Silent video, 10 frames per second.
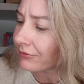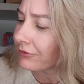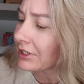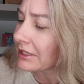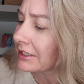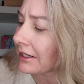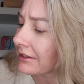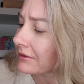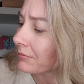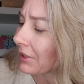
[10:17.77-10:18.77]
Really
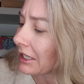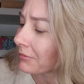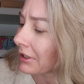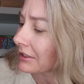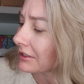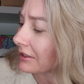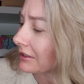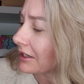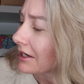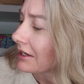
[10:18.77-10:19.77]
nice and
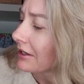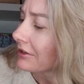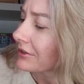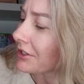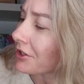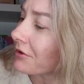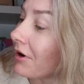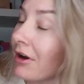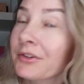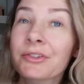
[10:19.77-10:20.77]
pigmented. So
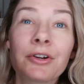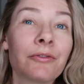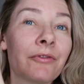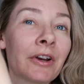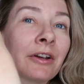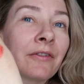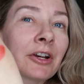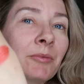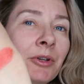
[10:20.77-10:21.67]
also very, very